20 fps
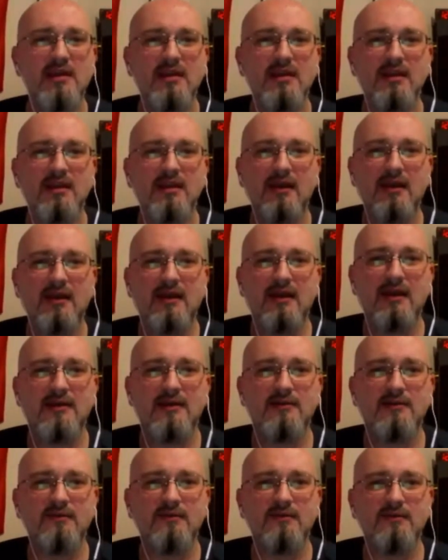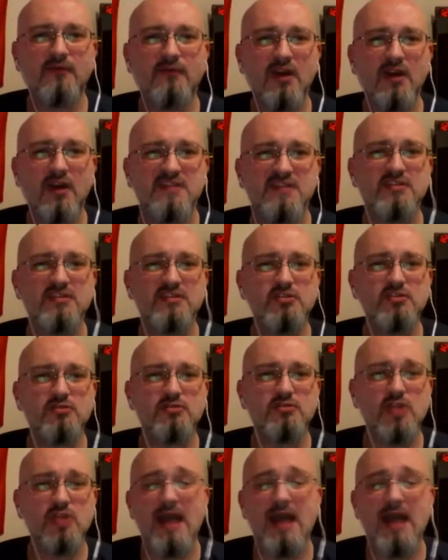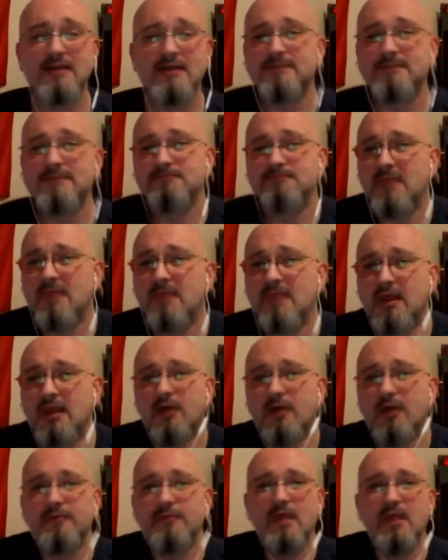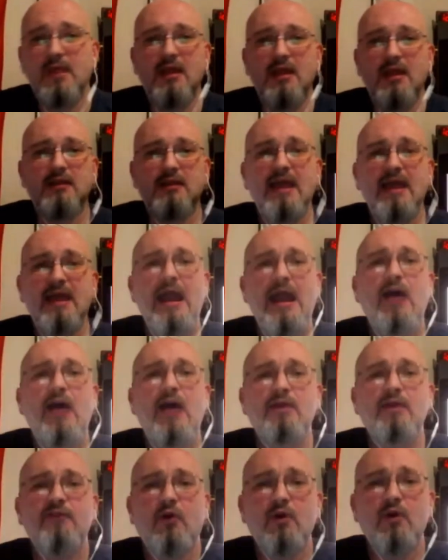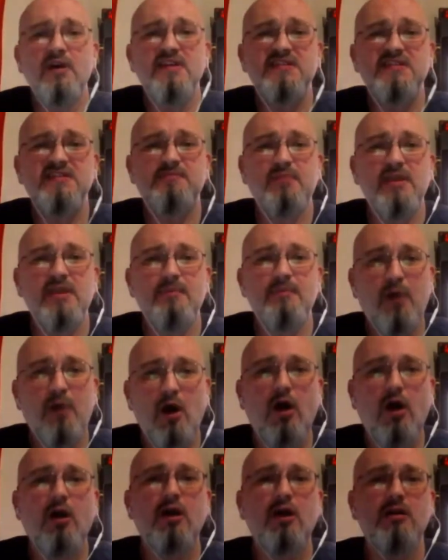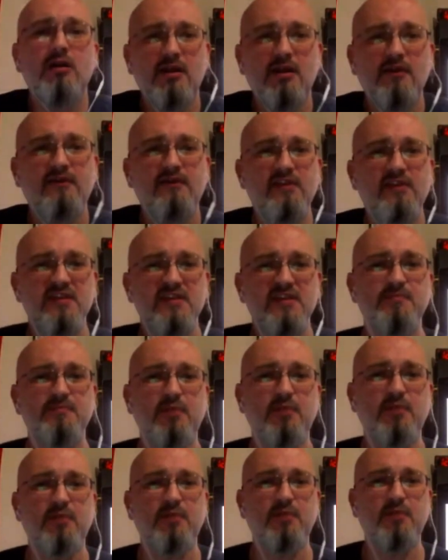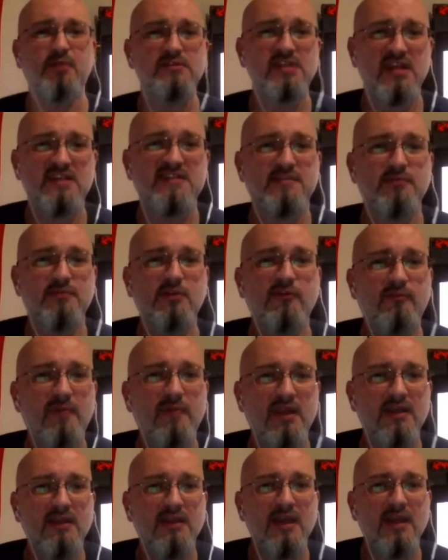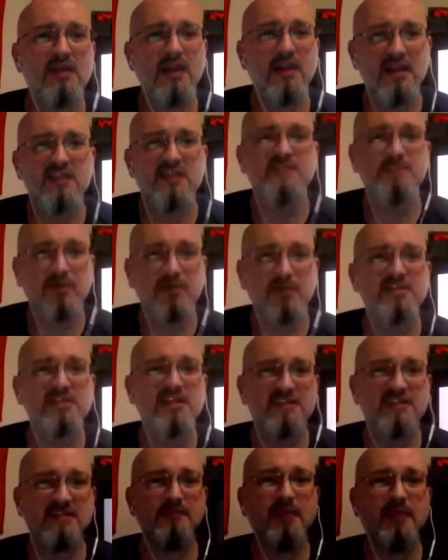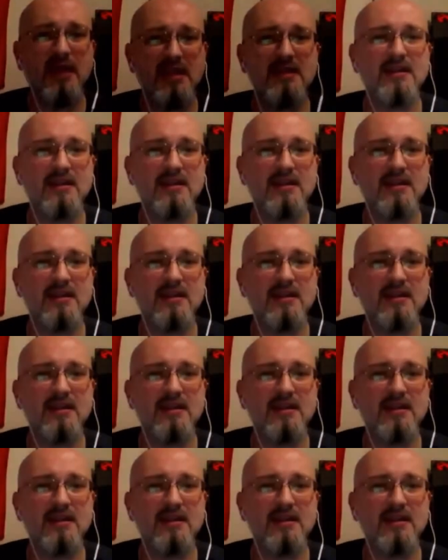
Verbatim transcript: uh, for us to try to, you know, let our voice be part of this protest movement. Let let us participate in it.